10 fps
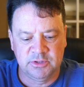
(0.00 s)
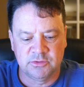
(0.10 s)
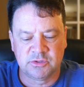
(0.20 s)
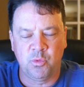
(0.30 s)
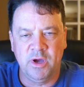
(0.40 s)

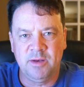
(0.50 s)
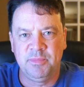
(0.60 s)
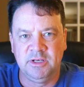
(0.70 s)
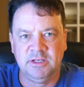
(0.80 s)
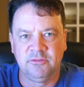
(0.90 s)
there's quite a
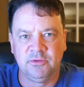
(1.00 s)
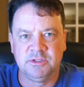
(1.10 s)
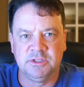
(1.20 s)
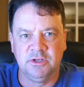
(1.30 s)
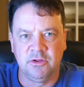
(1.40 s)
bit of
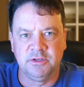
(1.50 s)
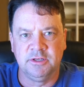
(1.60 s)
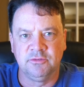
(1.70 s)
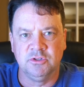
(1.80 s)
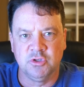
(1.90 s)
difference in all the
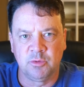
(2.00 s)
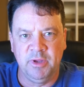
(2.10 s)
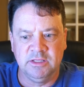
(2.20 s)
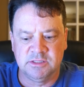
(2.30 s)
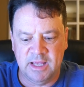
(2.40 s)
different jerk
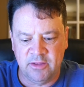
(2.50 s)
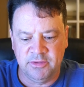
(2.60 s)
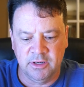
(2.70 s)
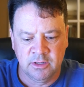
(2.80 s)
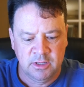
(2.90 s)
baits out
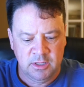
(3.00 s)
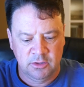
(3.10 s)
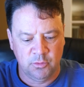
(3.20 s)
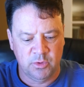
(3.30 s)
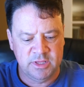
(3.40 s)
there.
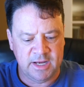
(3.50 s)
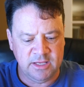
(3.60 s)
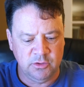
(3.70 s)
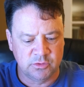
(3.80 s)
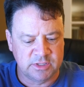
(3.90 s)
The one that I
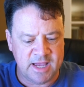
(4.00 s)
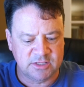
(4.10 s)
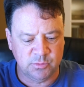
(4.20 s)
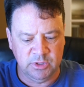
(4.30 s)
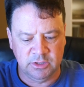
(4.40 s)
used
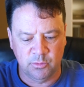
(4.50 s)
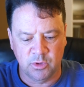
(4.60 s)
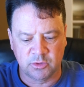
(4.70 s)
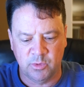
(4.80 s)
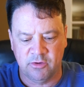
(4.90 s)
last week that
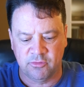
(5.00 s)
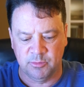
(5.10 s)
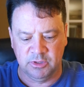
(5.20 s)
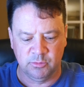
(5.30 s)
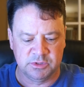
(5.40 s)
worked well for
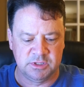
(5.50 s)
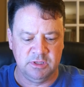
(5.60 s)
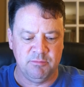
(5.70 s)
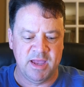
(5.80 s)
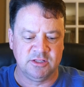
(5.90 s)
me was
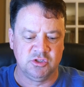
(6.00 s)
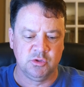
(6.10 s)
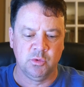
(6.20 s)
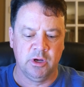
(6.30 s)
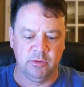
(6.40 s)
the
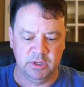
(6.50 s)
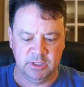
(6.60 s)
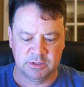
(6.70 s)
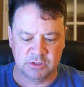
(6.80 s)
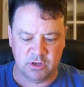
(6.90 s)
Matsuo,
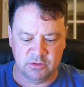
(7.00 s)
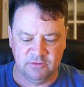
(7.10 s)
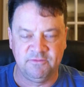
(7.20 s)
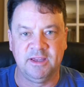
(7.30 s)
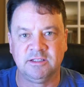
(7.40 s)
and it's called the
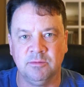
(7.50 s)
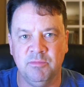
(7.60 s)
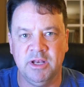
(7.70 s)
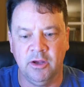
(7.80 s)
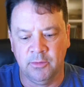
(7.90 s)
Phantom
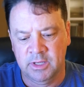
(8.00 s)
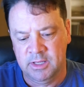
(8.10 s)
Minnow.